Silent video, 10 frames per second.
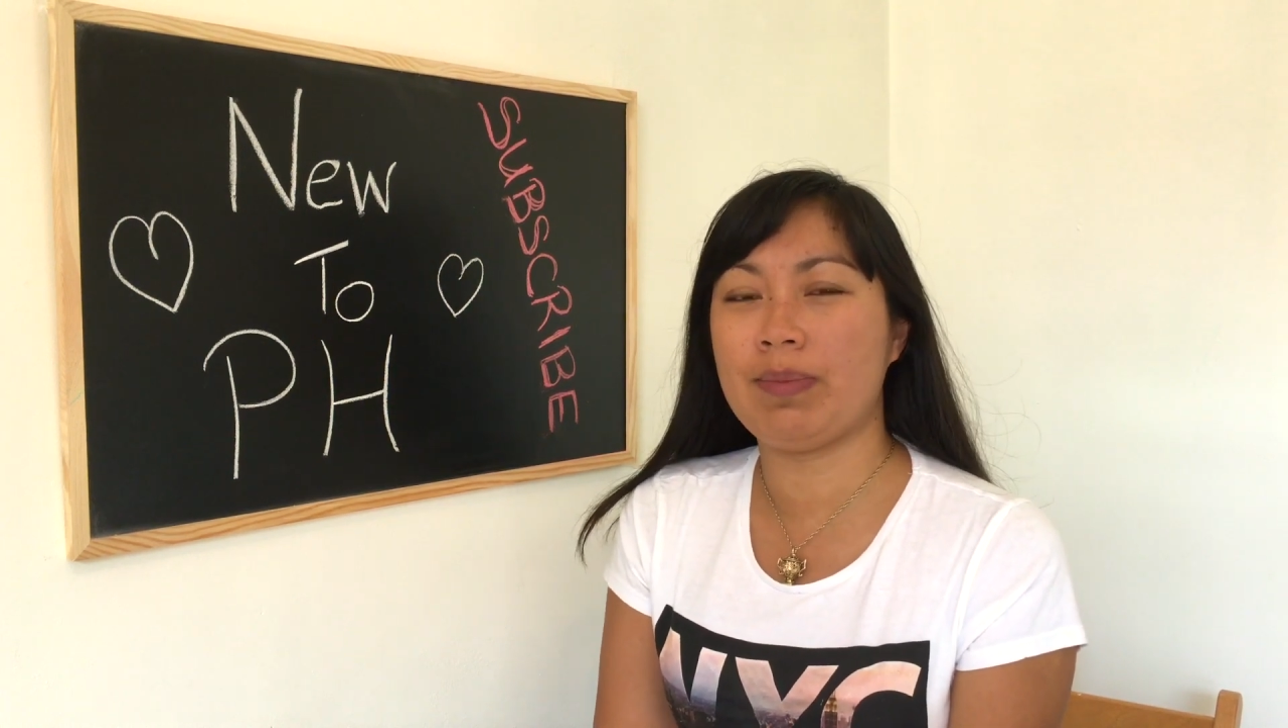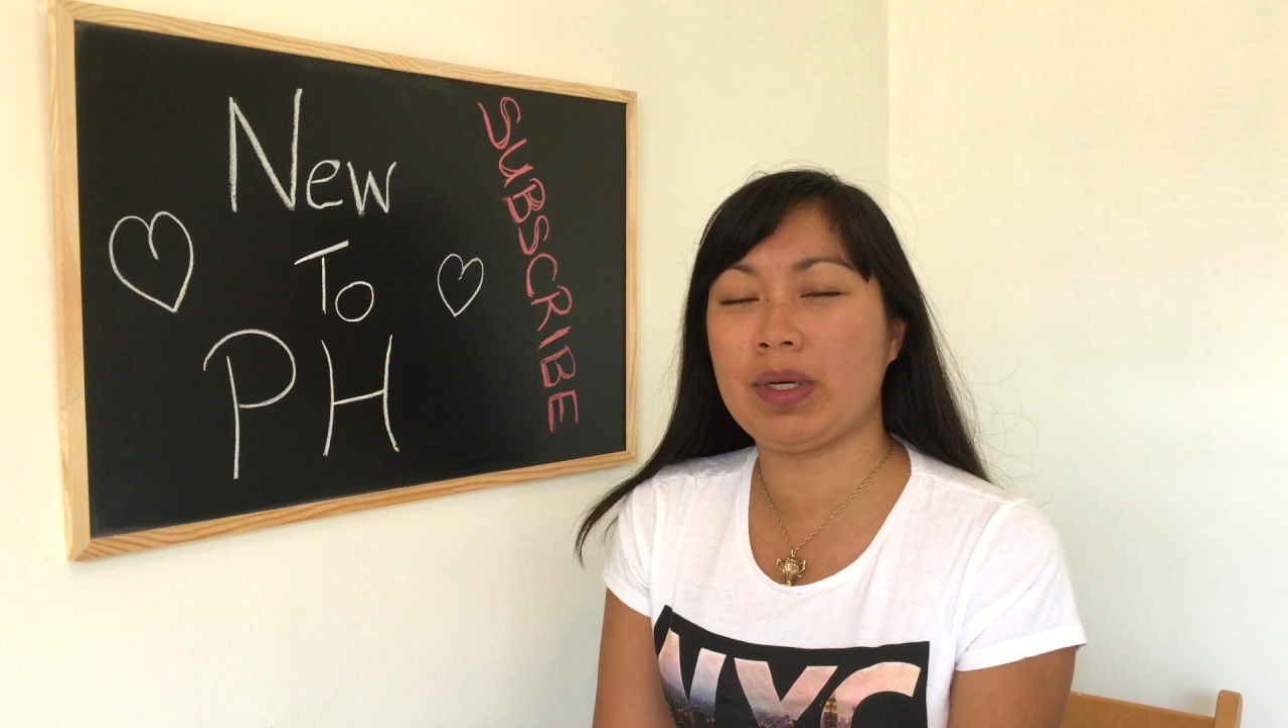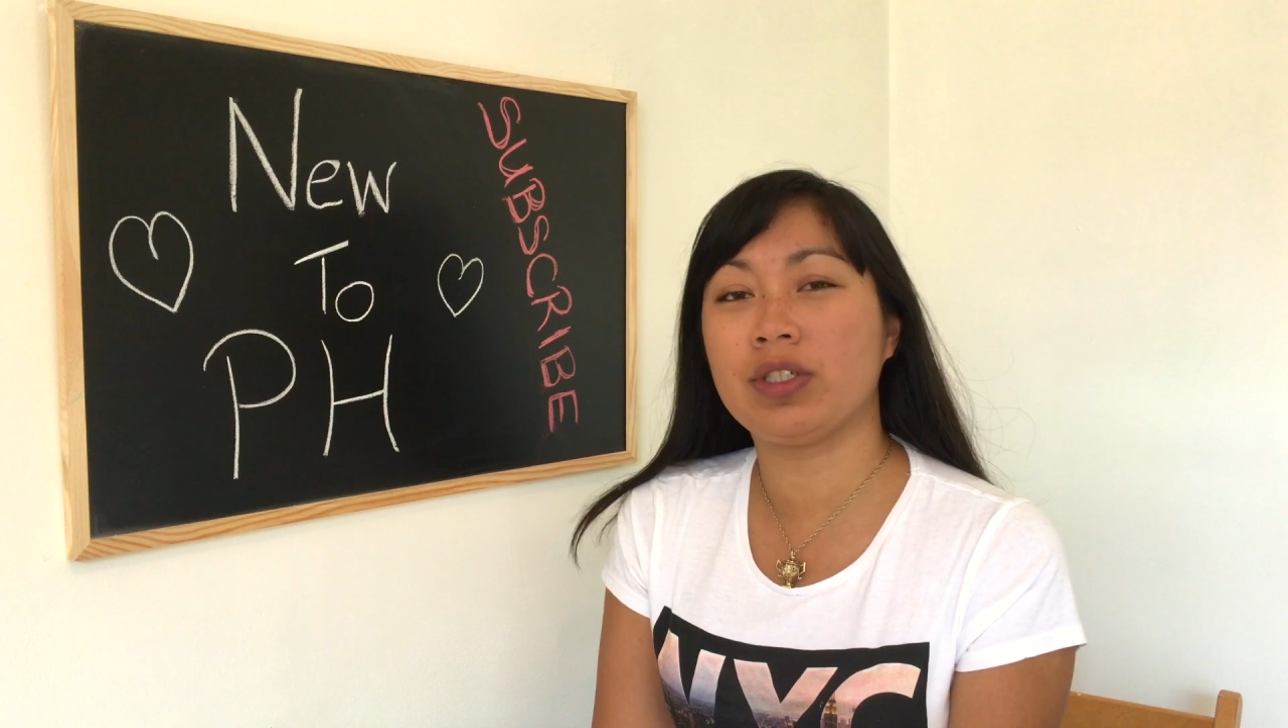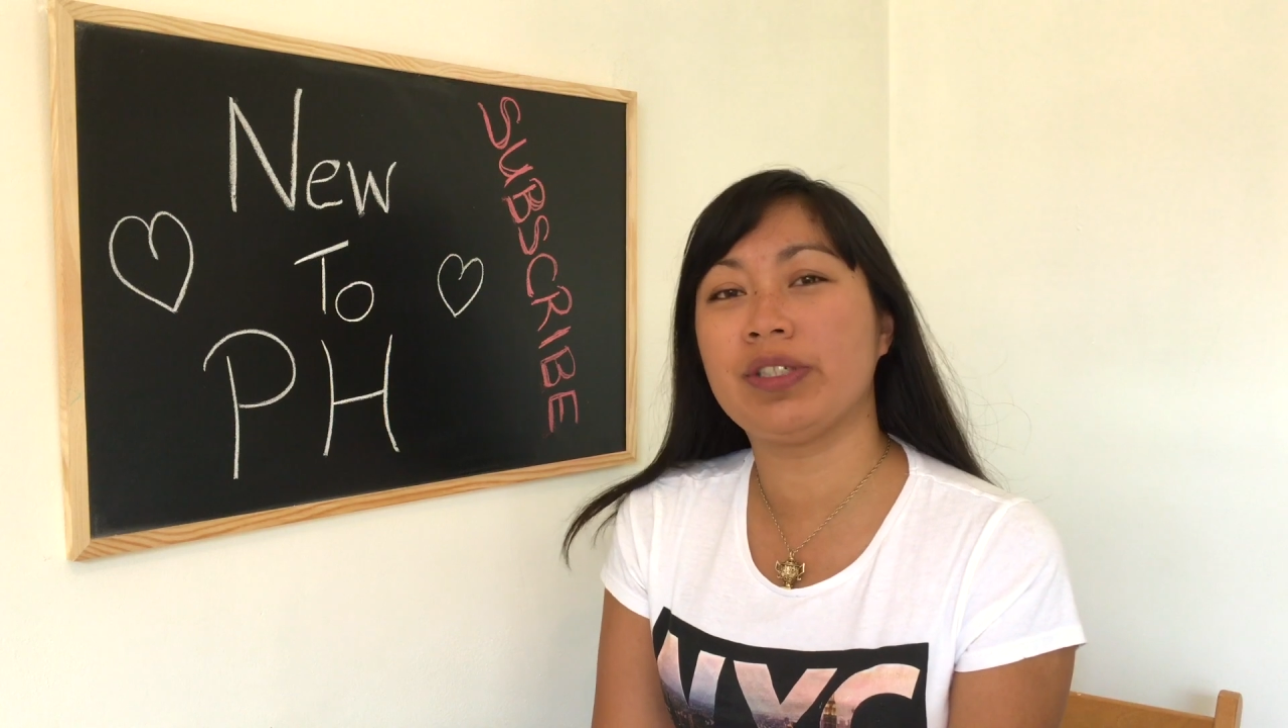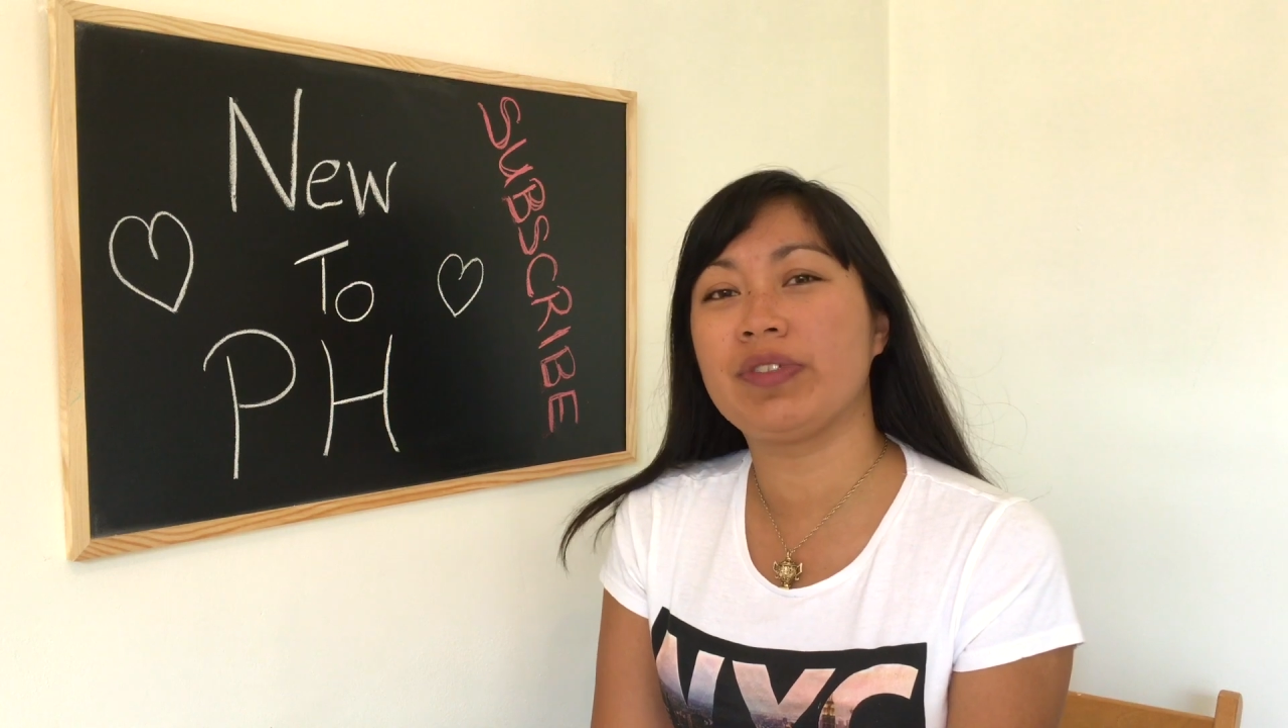
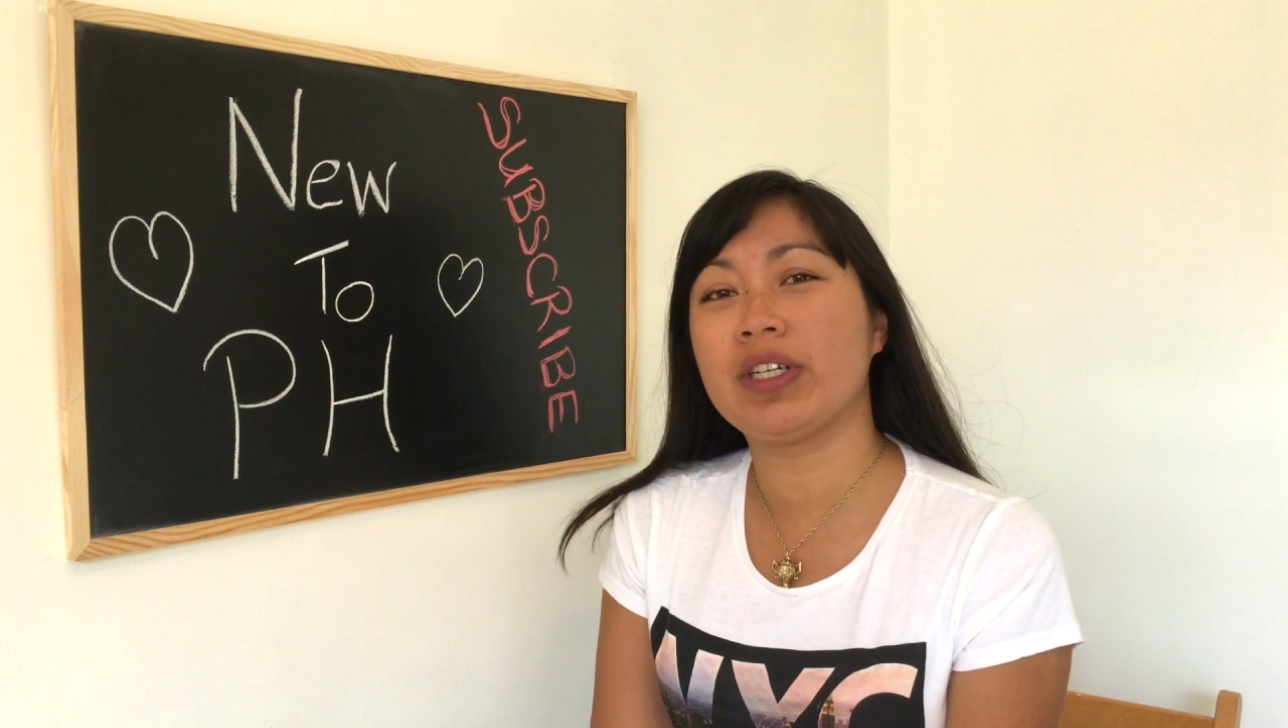because you've